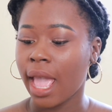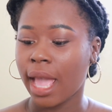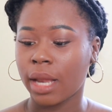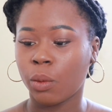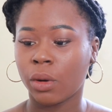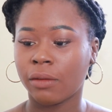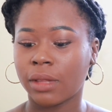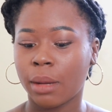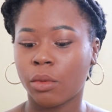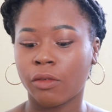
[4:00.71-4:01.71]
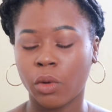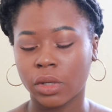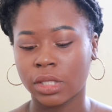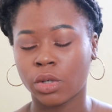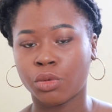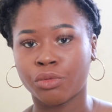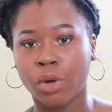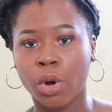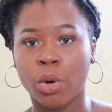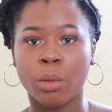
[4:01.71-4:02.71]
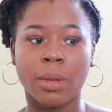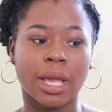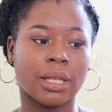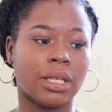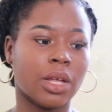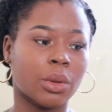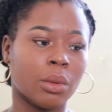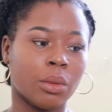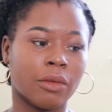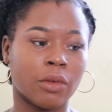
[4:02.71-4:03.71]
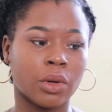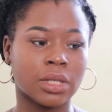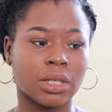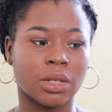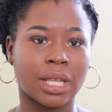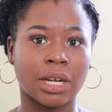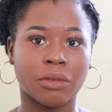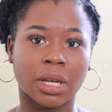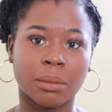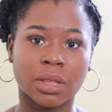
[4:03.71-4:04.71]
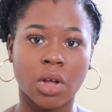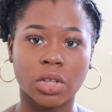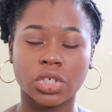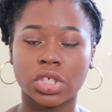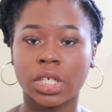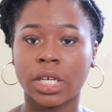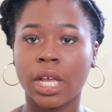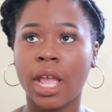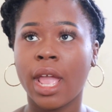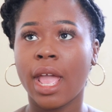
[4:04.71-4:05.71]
and one of them we're focusing on Rome, and the other one we're focusing on like Greek mythology,